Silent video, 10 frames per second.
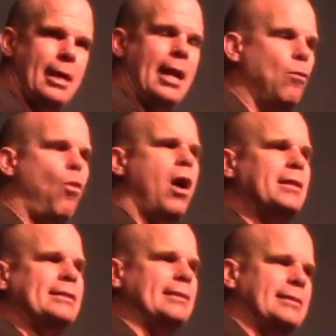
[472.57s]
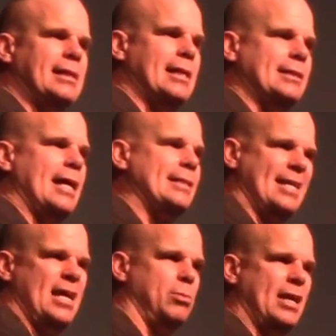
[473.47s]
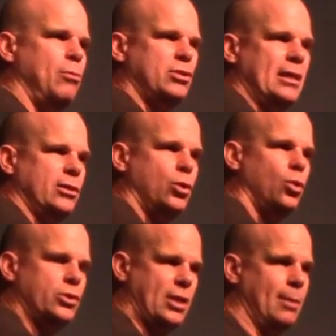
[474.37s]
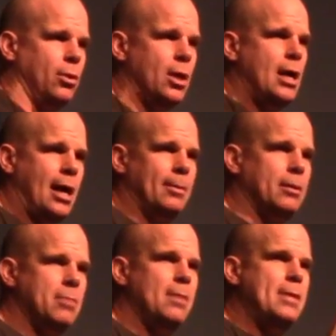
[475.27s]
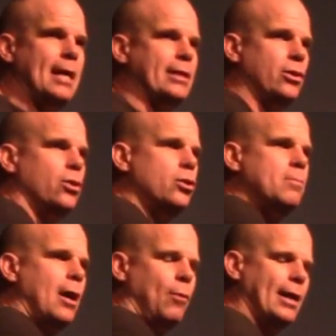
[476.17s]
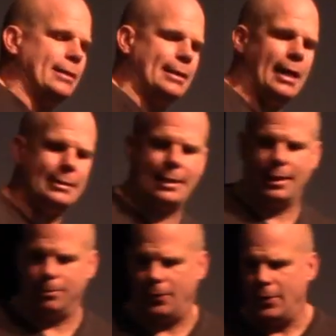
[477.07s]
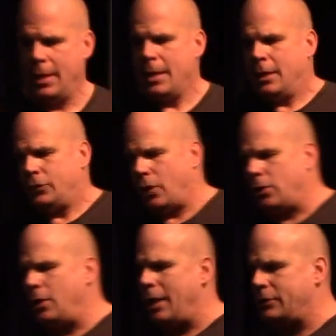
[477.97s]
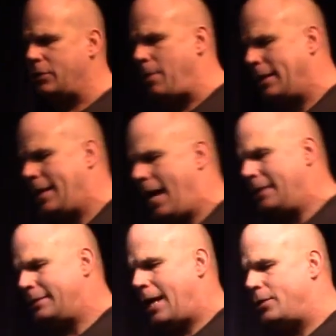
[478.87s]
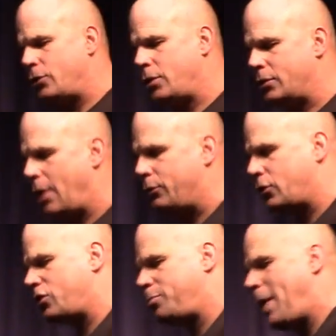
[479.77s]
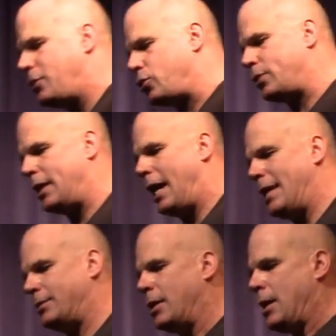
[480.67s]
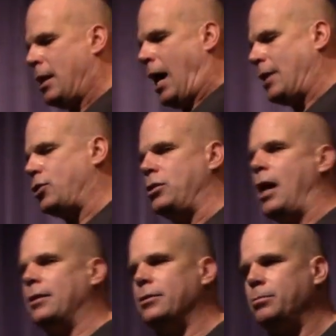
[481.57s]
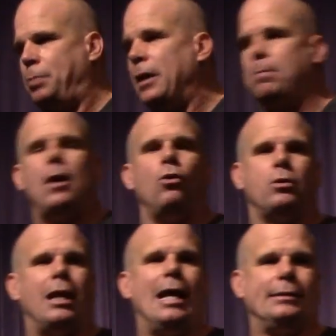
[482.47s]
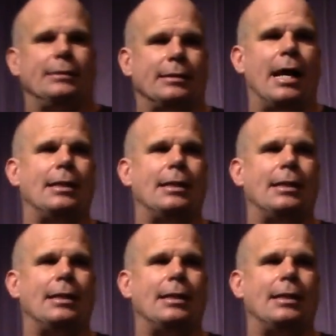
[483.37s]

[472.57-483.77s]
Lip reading: And I wanted to sit at that table. That was like the coolest table. I'm like, maybe I can earn my way into that table. So I go down to see my guidance counselor. Because I was a special kid, I could not pick my own classes.